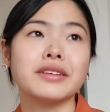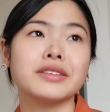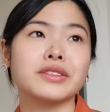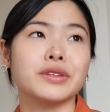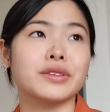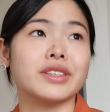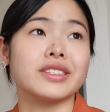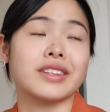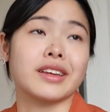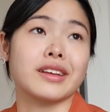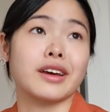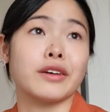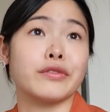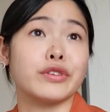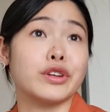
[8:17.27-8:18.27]
so this
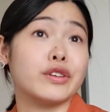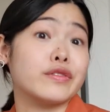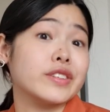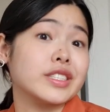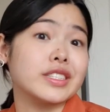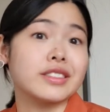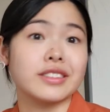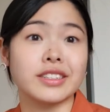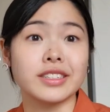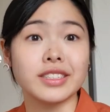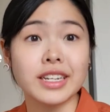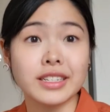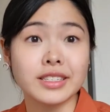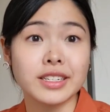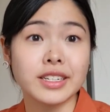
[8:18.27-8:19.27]
can cover your visit to the
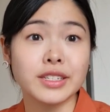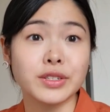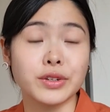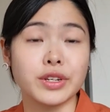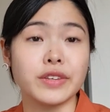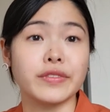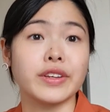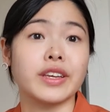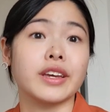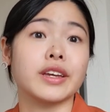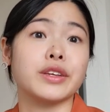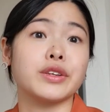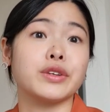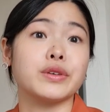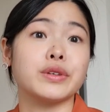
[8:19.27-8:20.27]
dentist or even
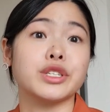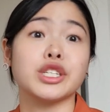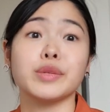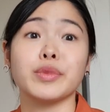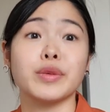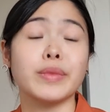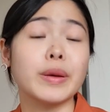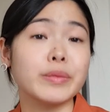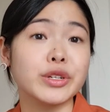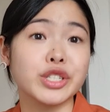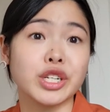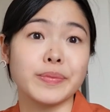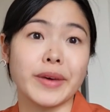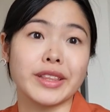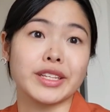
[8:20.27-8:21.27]
get you a cheaper
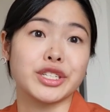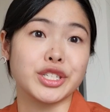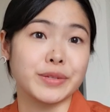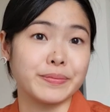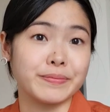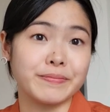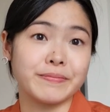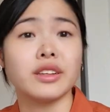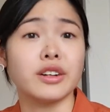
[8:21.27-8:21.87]
membership at the gym.